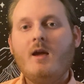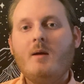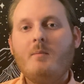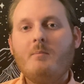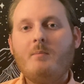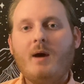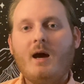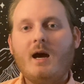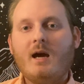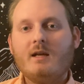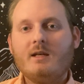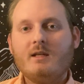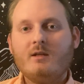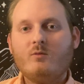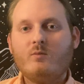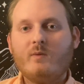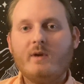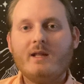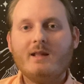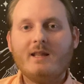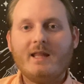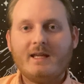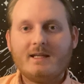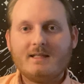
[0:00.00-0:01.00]
body
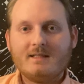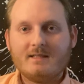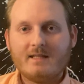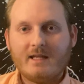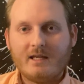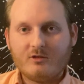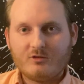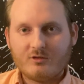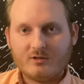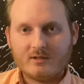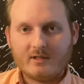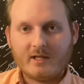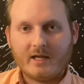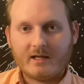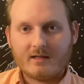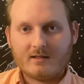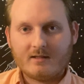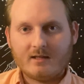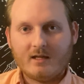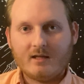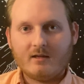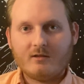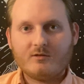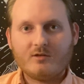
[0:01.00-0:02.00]
relaxation technique.